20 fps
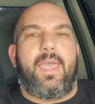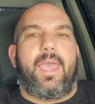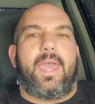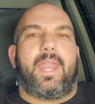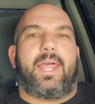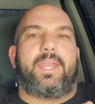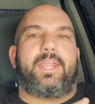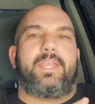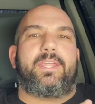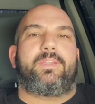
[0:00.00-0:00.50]

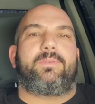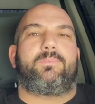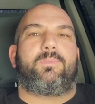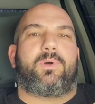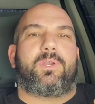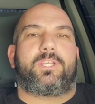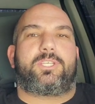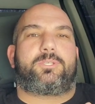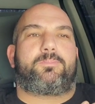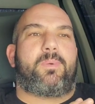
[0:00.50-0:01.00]
And I didn't
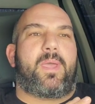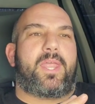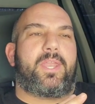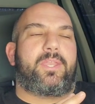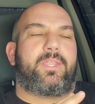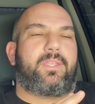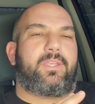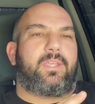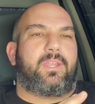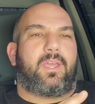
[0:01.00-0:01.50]
want to
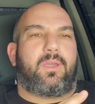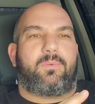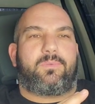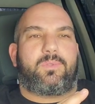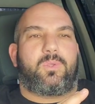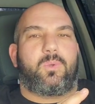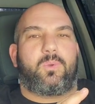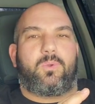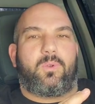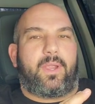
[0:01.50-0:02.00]
spend,
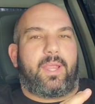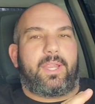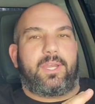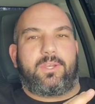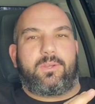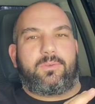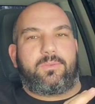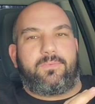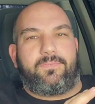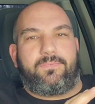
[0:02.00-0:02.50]

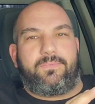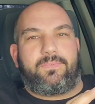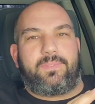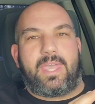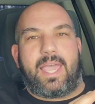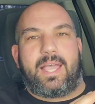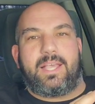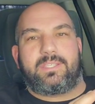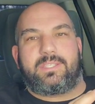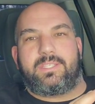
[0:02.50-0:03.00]

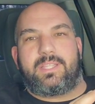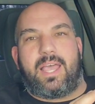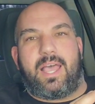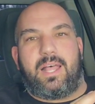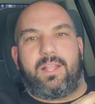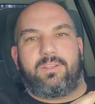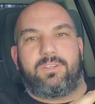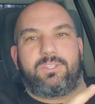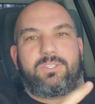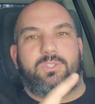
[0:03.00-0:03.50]

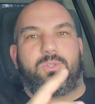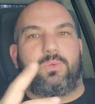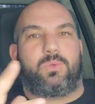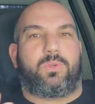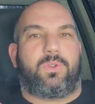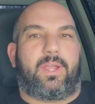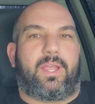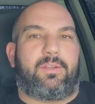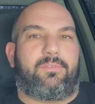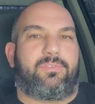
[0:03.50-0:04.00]

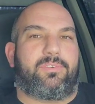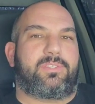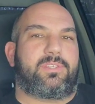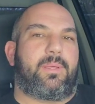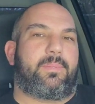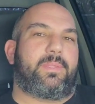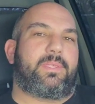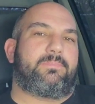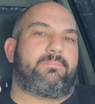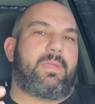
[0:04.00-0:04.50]
$2,000 for
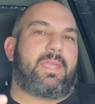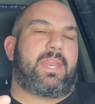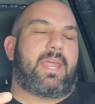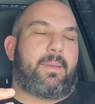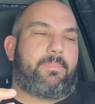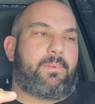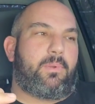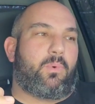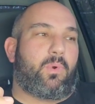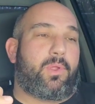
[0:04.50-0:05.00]
something that may
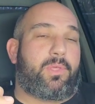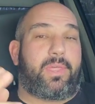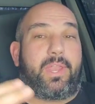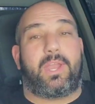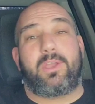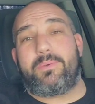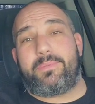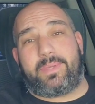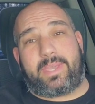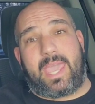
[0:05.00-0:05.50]
not be worth it.
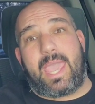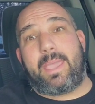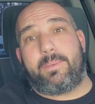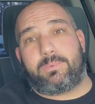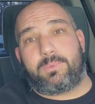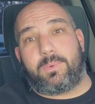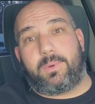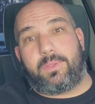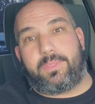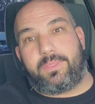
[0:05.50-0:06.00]
I know the
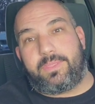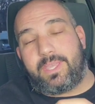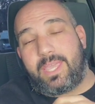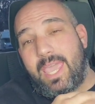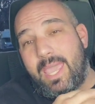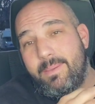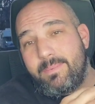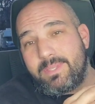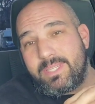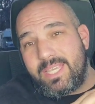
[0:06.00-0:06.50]
cam's worth it. The
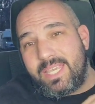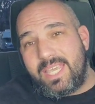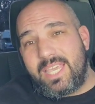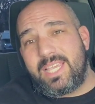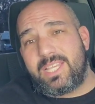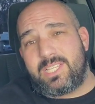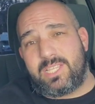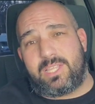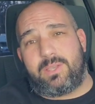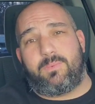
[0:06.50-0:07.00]
cam is
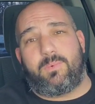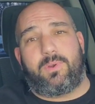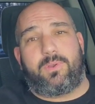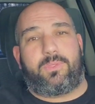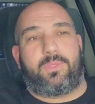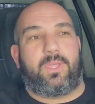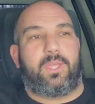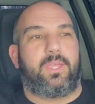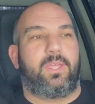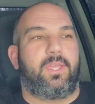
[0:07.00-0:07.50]
easily
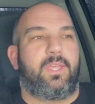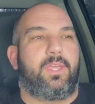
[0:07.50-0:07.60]
worth it.